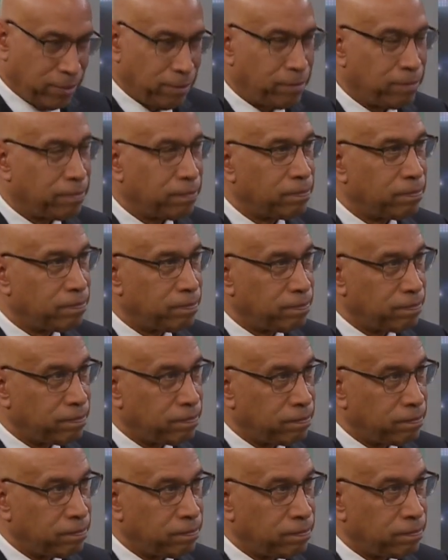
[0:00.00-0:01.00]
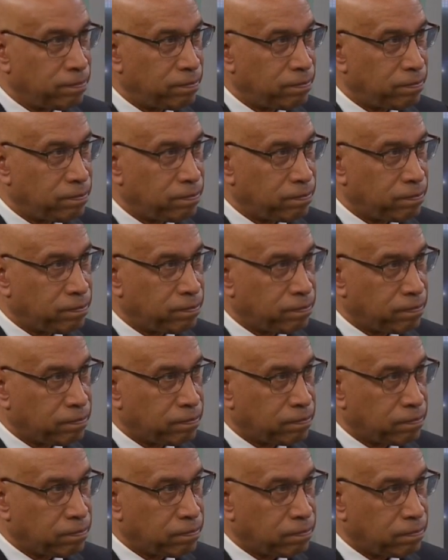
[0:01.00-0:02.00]

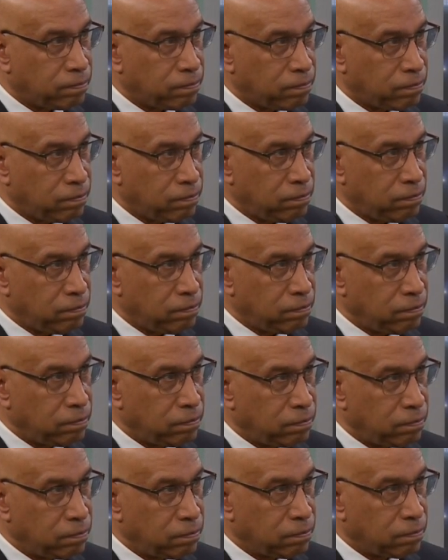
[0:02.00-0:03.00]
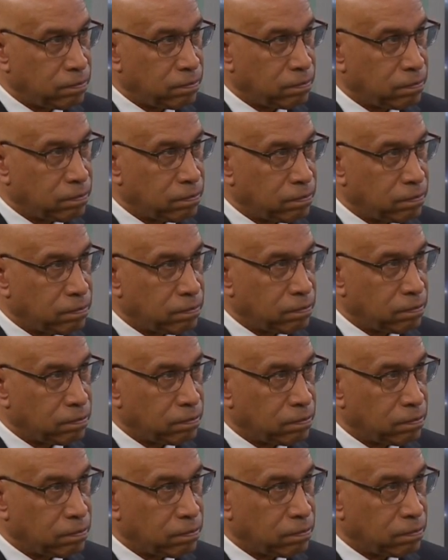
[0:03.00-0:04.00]

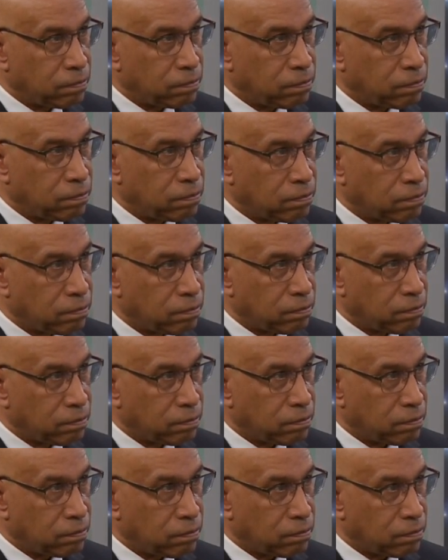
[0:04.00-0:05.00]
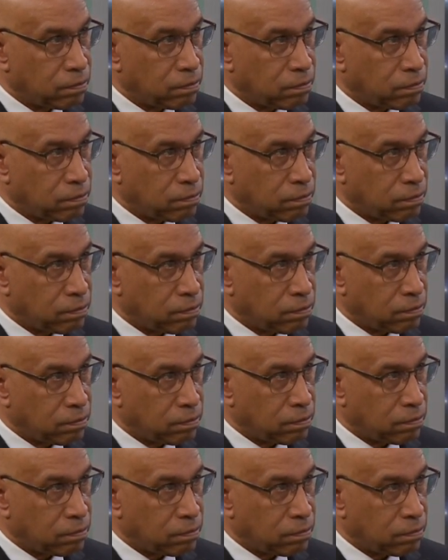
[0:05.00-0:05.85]
No words are spoken by the person on screen.